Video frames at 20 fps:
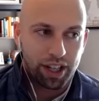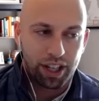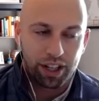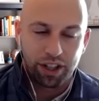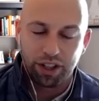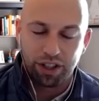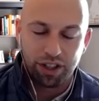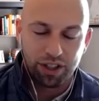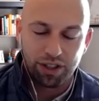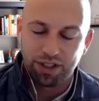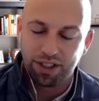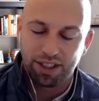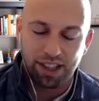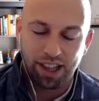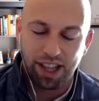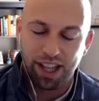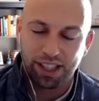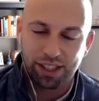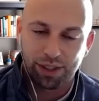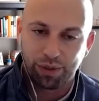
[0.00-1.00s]
He couldn't use his
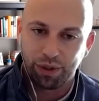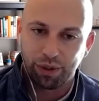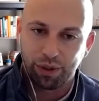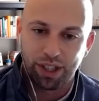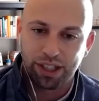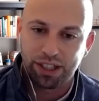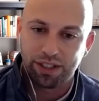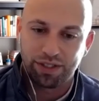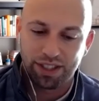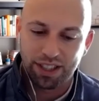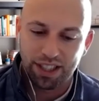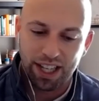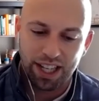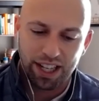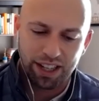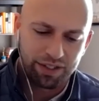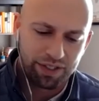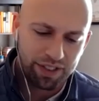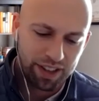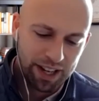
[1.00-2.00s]
legs for the rest of his
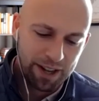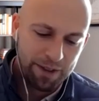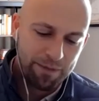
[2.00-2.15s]
life.